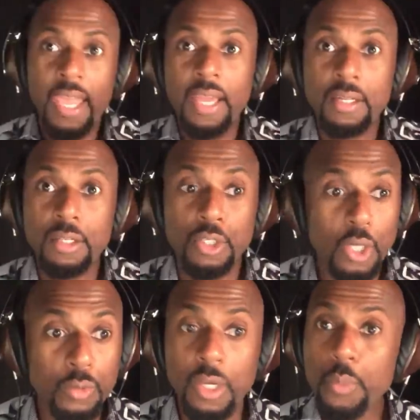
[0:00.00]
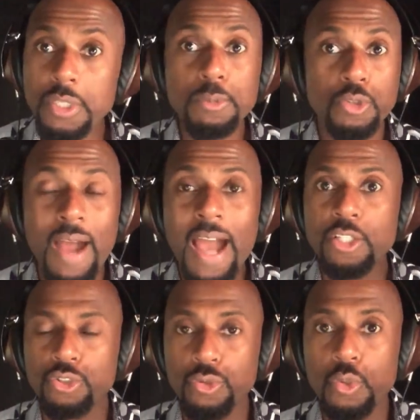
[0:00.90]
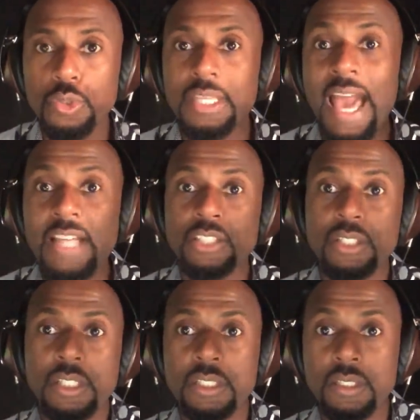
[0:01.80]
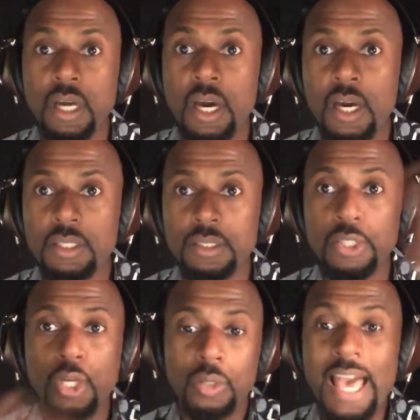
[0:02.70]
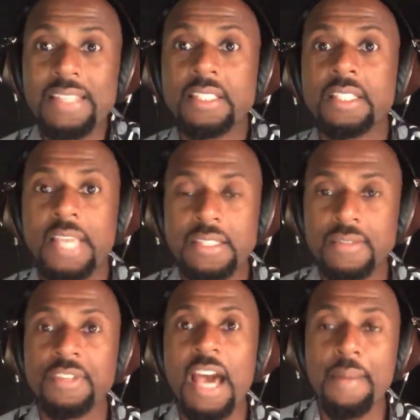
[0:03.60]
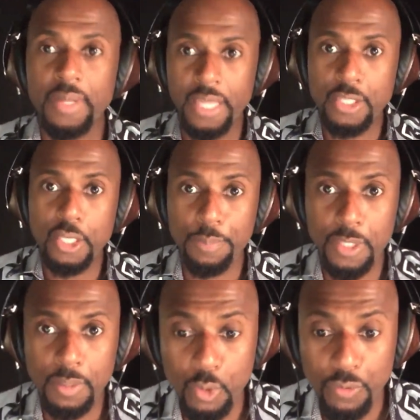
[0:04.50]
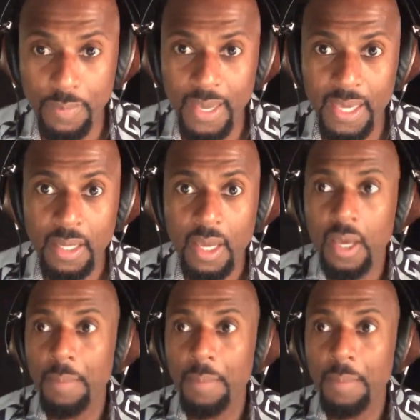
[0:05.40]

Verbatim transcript: And, you know, there were some tried and trues that actually, uh, you know, lasted the test of time and ended up in the movie, man.